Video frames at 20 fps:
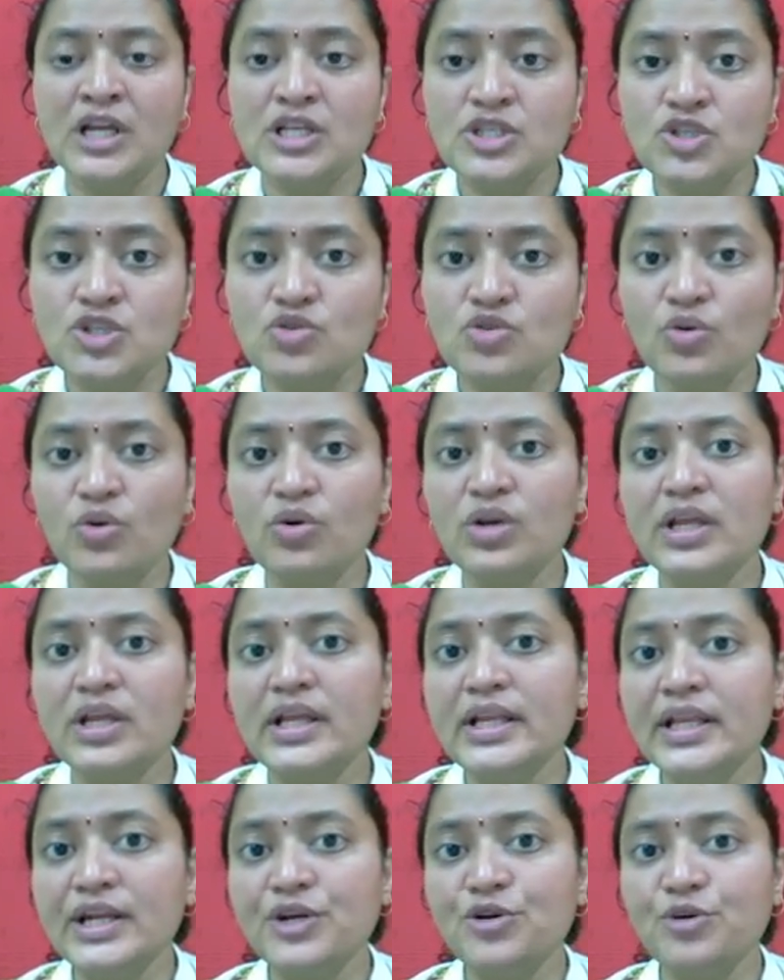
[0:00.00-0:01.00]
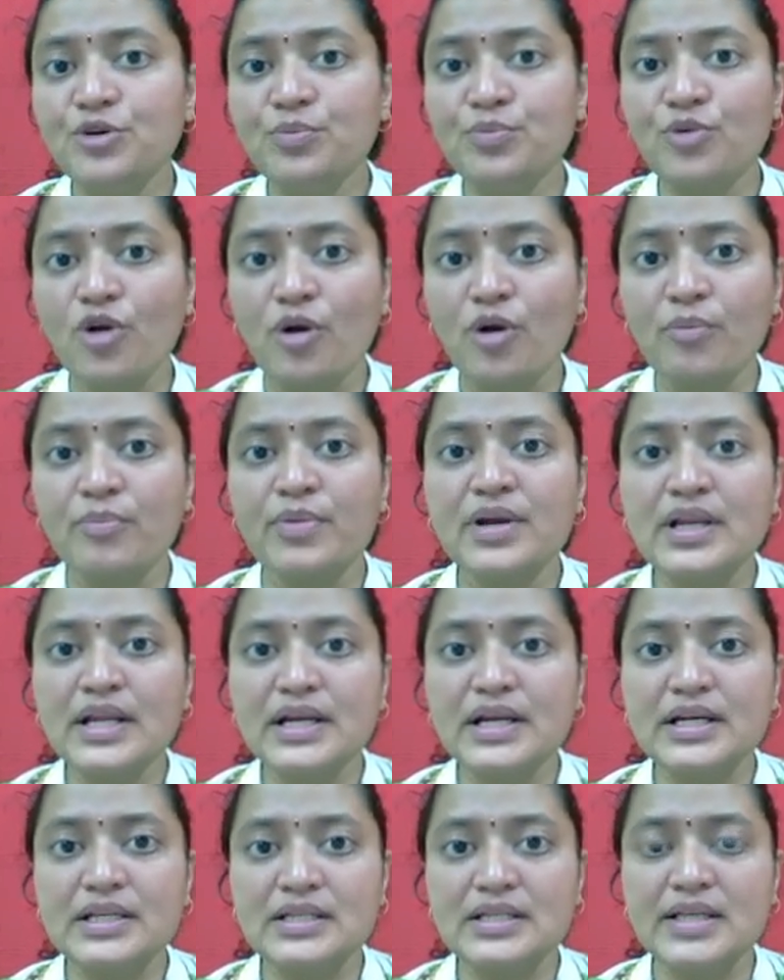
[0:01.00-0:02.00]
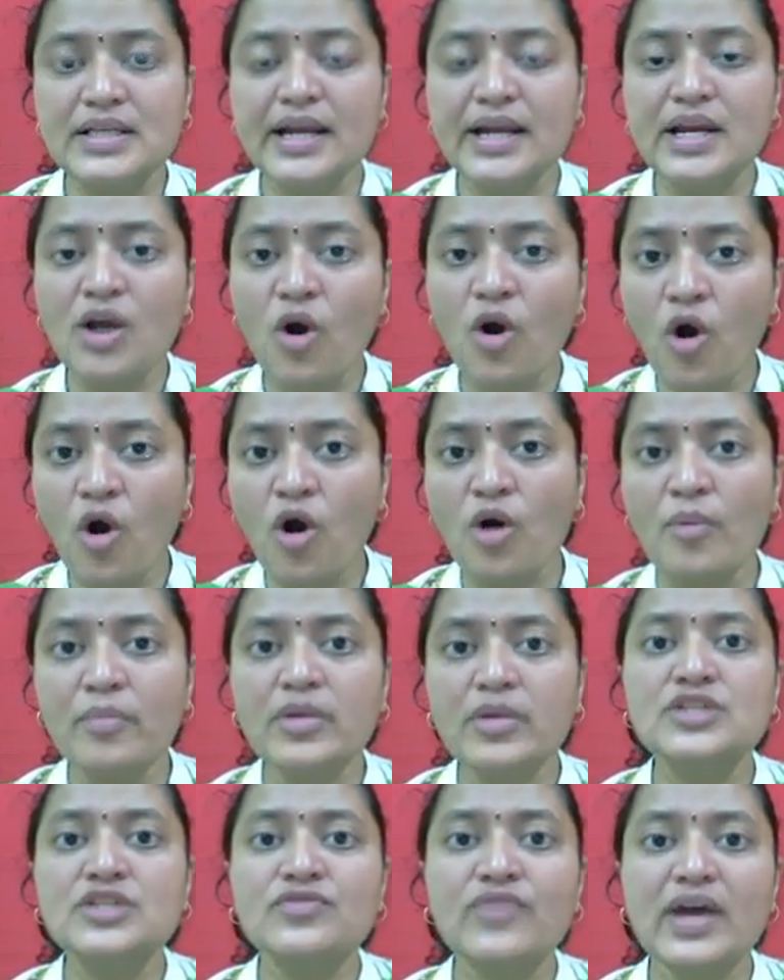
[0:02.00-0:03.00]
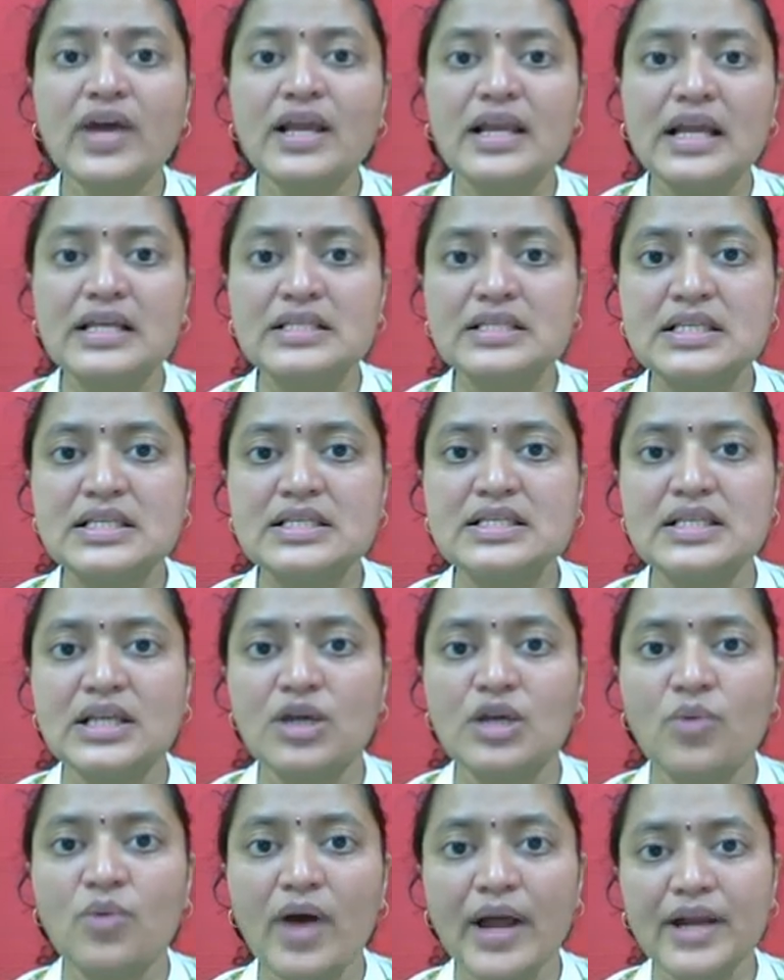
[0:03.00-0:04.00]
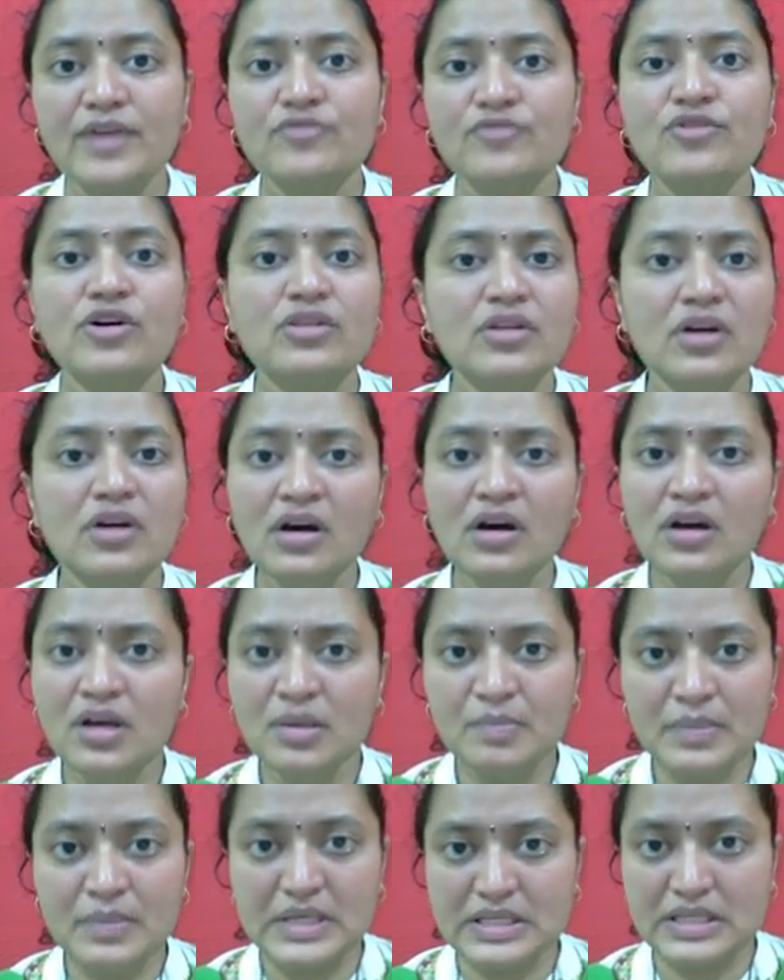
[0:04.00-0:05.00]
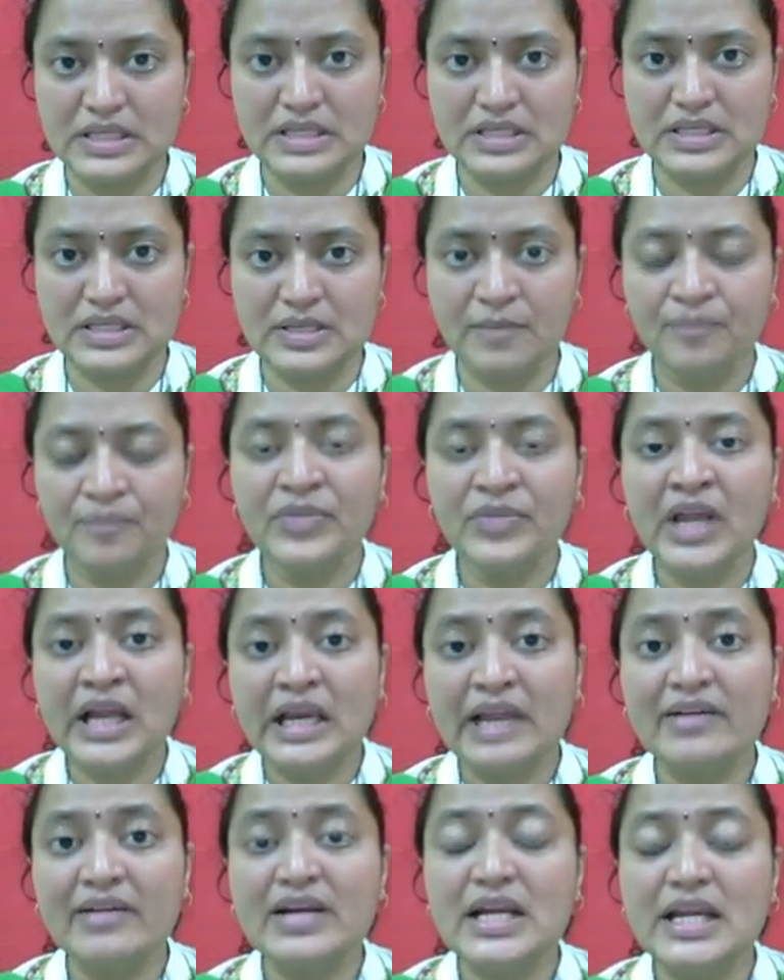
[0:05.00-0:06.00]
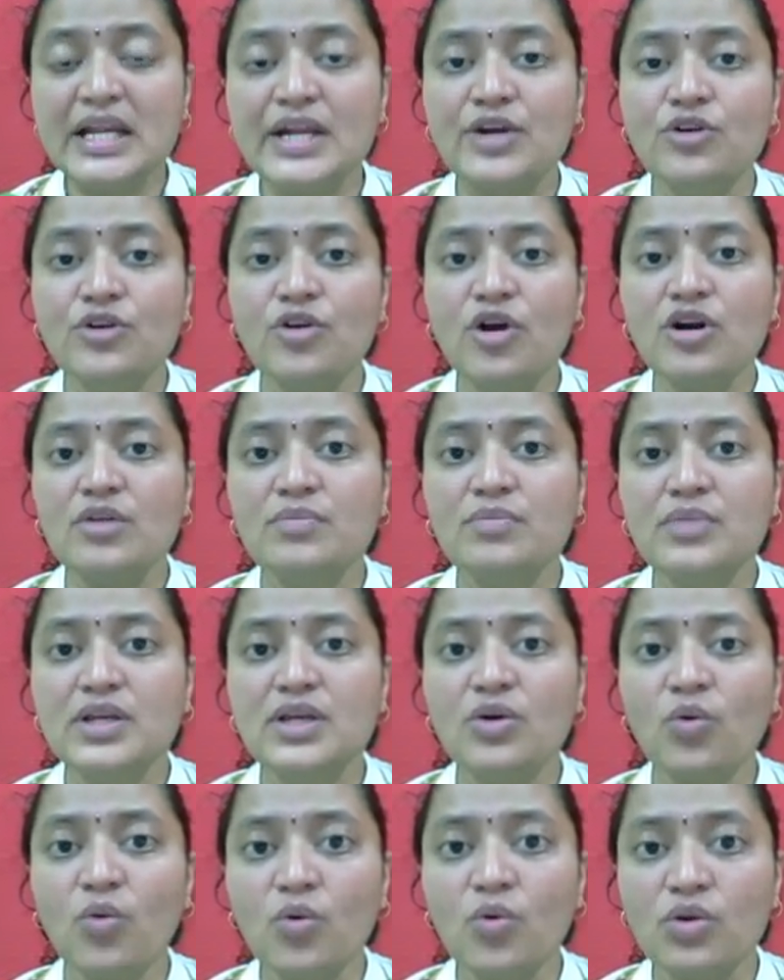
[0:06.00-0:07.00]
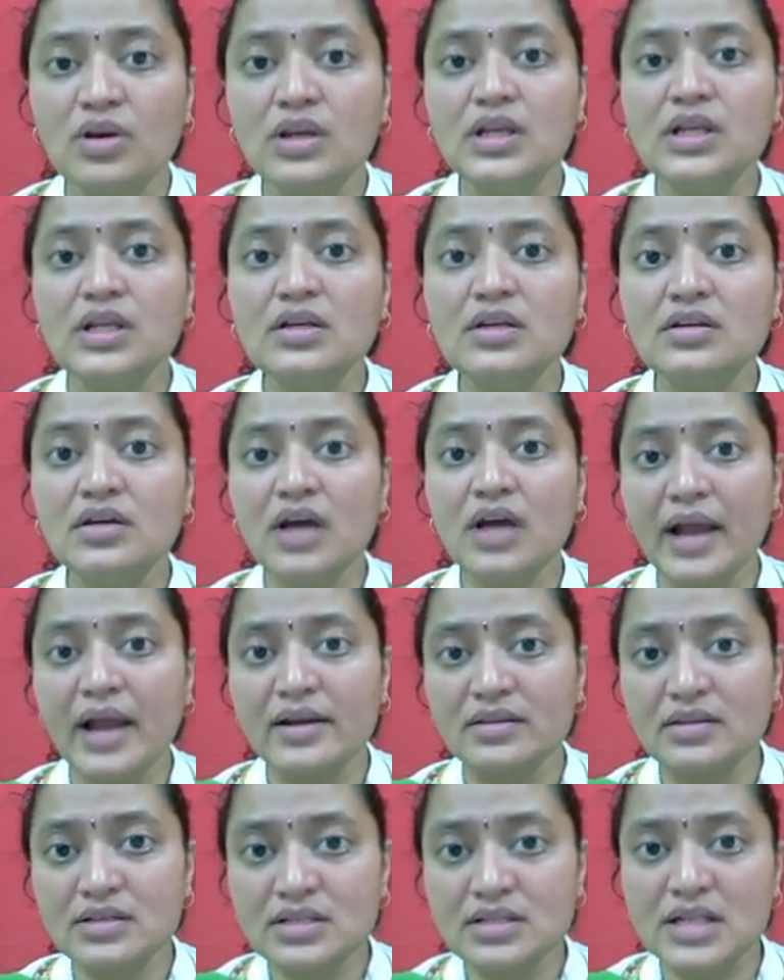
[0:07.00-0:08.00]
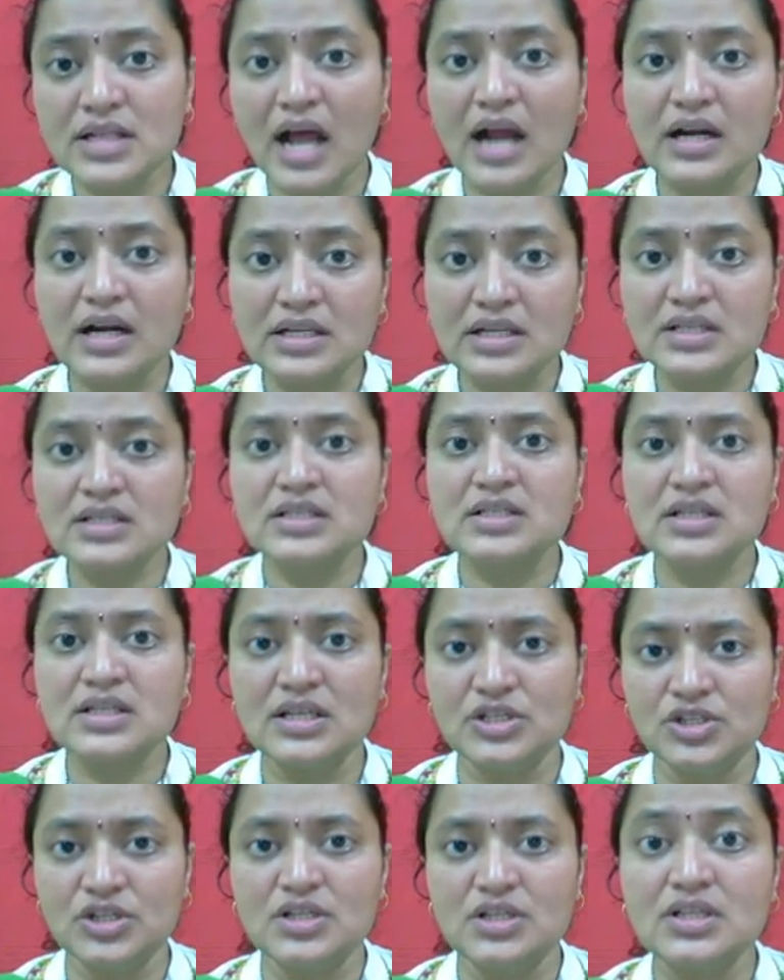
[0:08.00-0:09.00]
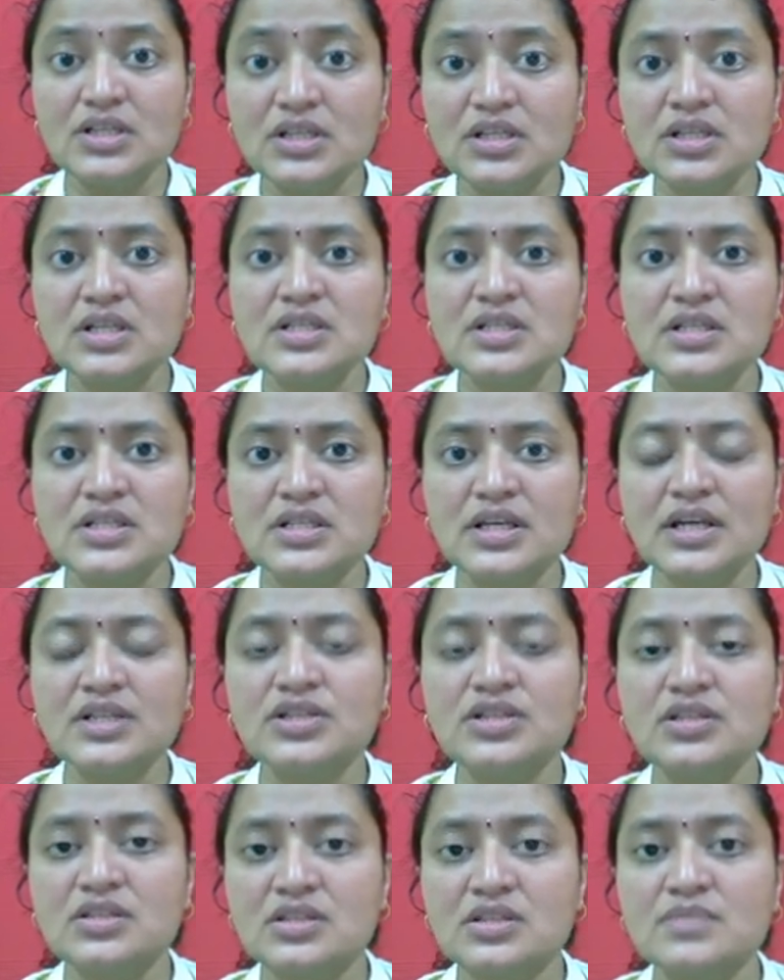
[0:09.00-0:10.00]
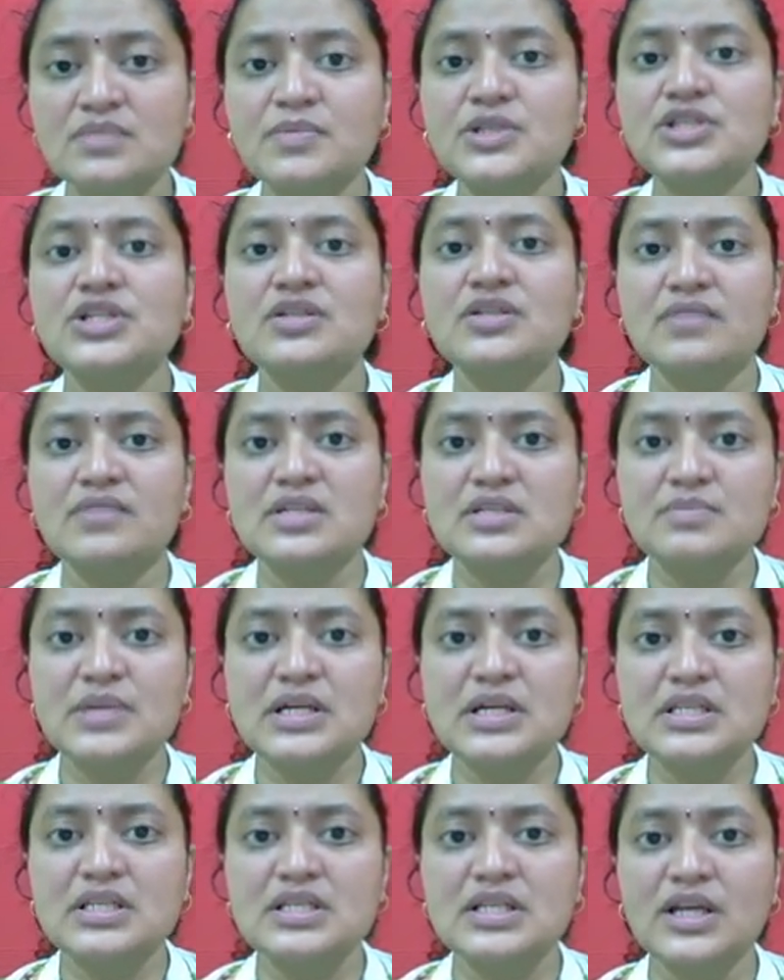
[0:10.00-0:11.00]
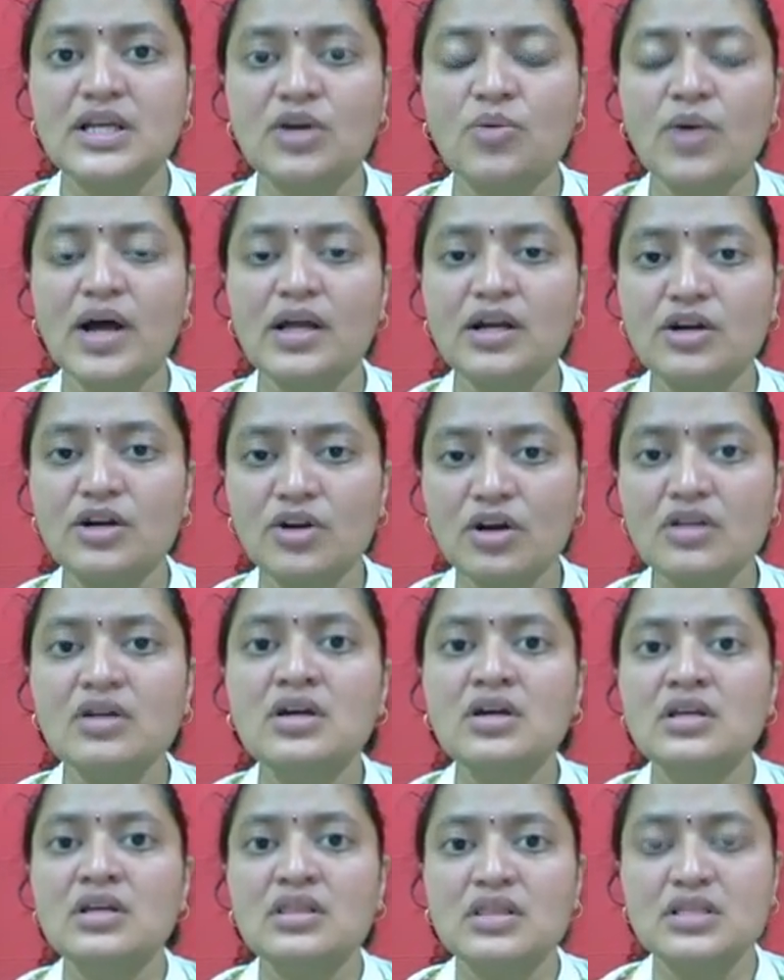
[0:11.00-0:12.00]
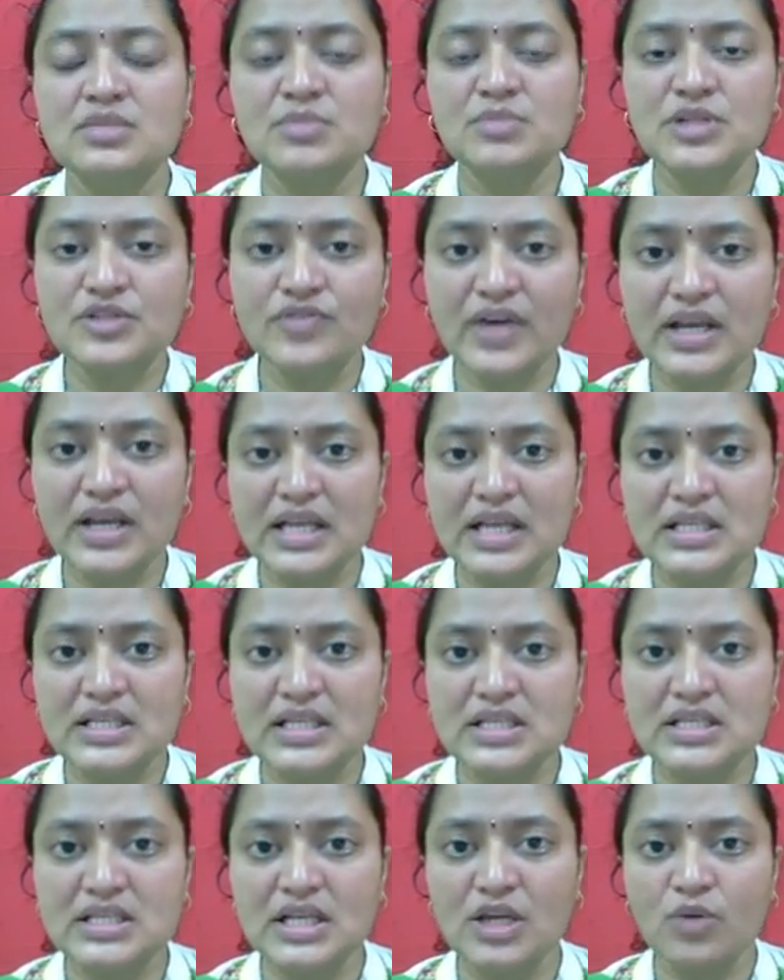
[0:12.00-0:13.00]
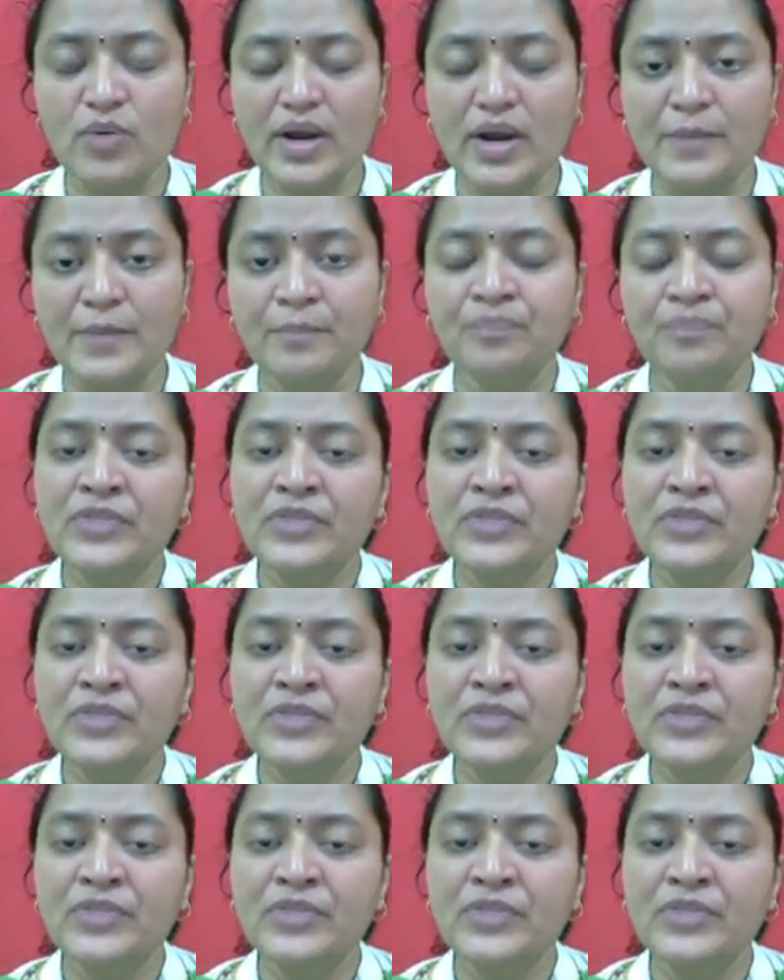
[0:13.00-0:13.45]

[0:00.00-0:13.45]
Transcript: So he need to properly decide how much finance is required for the business. It need not be only at the starting stage, initial stage, this much investment is required or this much finance is required.